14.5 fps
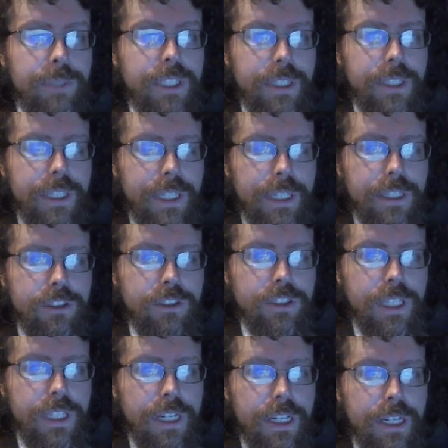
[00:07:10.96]
be the case.
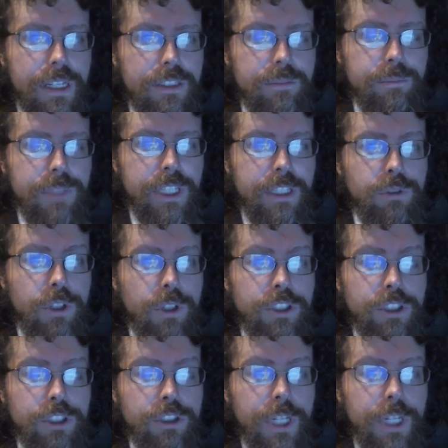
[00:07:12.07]
Israel's
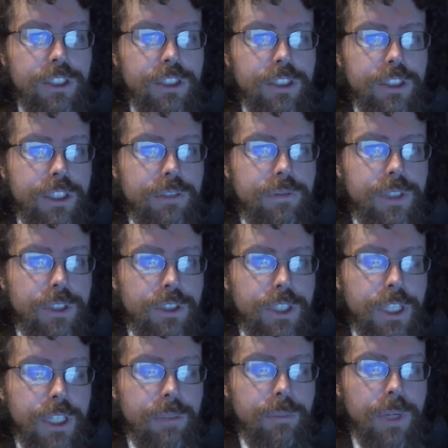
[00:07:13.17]
situation is confusing
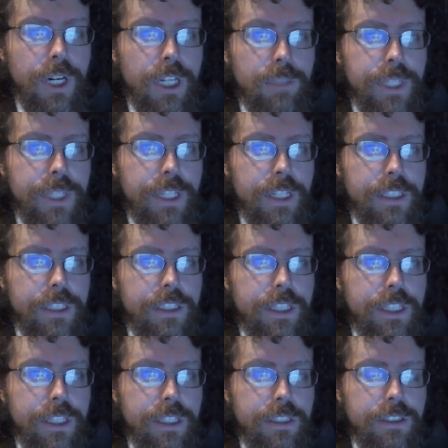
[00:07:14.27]
in part because
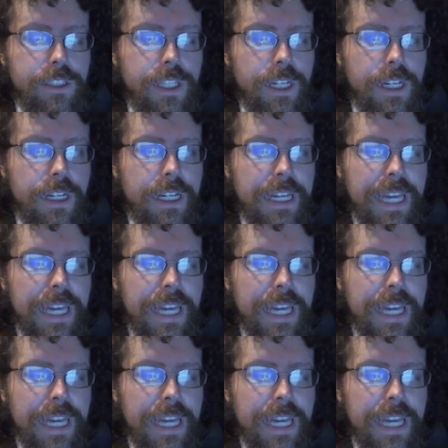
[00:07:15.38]
there's a